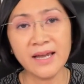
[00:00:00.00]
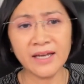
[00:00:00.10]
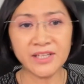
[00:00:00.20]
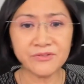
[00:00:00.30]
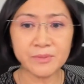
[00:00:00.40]

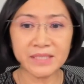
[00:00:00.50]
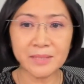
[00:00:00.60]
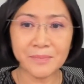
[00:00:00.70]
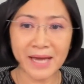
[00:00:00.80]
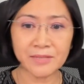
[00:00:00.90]
I think from a
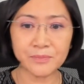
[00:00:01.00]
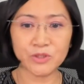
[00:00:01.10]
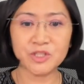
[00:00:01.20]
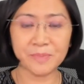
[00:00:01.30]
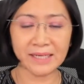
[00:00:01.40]
demand
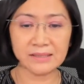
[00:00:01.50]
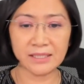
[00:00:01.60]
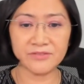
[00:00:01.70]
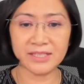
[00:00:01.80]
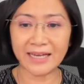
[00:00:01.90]

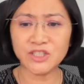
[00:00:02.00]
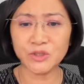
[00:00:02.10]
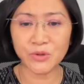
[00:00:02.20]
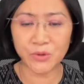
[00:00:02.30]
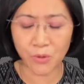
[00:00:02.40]
perspective, then as
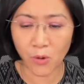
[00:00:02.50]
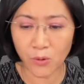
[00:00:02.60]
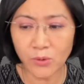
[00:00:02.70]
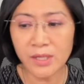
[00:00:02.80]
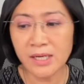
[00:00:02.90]
you
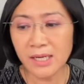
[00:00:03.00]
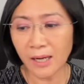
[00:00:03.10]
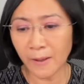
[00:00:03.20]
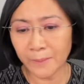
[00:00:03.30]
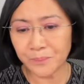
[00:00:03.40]
grow,
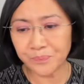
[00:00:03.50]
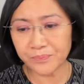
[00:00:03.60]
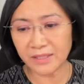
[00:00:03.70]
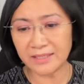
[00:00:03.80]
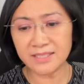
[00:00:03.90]

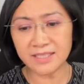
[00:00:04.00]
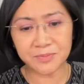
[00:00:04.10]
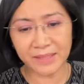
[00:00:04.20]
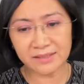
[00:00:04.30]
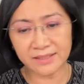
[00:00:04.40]
um, it is
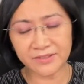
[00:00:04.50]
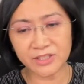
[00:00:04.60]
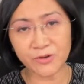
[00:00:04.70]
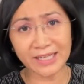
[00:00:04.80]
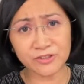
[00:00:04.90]
expected
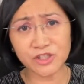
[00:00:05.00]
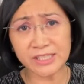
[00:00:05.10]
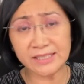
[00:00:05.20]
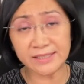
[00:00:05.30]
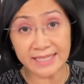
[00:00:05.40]
that your
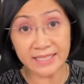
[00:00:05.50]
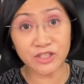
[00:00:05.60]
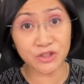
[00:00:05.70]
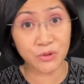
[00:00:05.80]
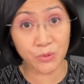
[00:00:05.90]
energy
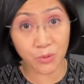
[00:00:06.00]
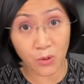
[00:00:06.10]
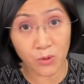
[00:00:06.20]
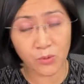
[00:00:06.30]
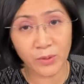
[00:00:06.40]
needs
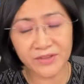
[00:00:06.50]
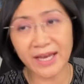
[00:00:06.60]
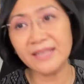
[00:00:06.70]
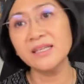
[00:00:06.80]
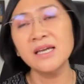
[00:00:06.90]
grow with
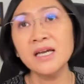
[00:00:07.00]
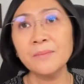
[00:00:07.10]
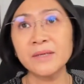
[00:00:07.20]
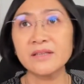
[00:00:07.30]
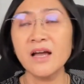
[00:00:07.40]
that.
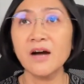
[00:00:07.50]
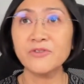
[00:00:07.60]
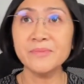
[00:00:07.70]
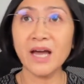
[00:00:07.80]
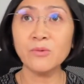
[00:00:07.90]
But
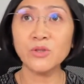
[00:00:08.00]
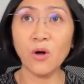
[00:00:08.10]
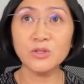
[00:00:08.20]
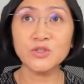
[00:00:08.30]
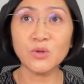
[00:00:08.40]
for me, I would
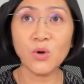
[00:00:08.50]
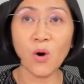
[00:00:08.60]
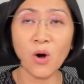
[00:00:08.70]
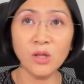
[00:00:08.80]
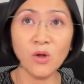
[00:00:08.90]
also
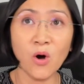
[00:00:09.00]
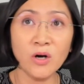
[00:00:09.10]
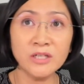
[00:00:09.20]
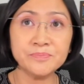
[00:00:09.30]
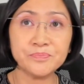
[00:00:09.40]
call
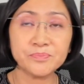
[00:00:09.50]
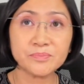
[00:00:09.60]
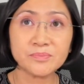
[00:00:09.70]
on